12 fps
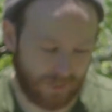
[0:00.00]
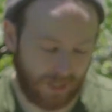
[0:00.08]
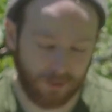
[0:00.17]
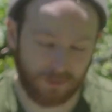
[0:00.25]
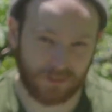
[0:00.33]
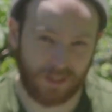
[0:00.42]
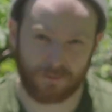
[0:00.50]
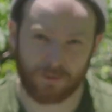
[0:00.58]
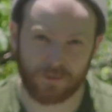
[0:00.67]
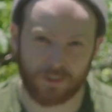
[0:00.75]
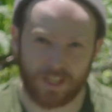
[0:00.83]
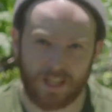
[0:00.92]
I'll never
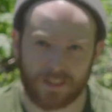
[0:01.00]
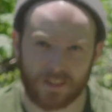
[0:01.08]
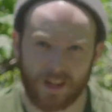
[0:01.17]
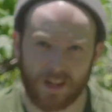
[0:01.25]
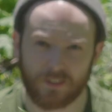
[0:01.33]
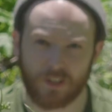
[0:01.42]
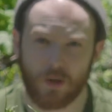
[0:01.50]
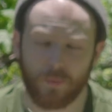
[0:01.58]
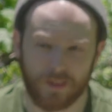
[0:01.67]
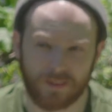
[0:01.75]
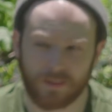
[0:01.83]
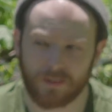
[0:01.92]
forget not
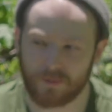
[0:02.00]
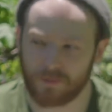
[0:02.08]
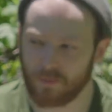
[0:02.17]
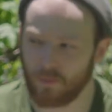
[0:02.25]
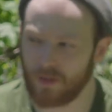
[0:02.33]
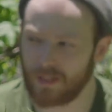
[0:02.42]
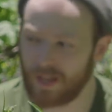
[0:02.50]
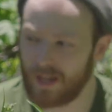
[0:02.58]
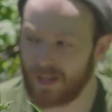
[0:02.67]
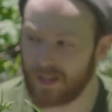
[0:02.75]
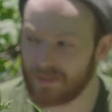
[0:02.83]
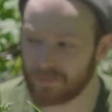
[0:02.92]
knowing what
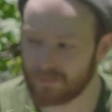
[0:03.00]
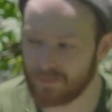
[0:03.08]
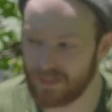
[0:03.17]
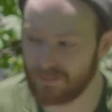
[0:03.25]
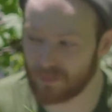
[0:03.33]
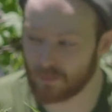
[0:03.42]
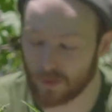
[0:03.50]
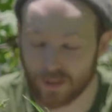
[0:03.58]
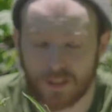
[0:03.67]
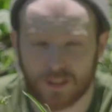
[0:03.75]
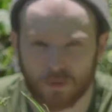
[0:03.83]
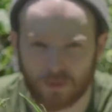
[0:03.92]
I am even
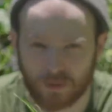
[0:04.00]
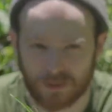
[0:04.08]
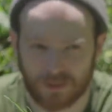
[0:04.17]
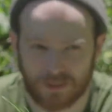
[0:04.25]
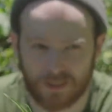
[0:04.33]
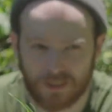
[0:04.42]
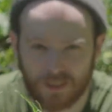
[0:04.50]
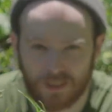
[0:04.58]
working towards,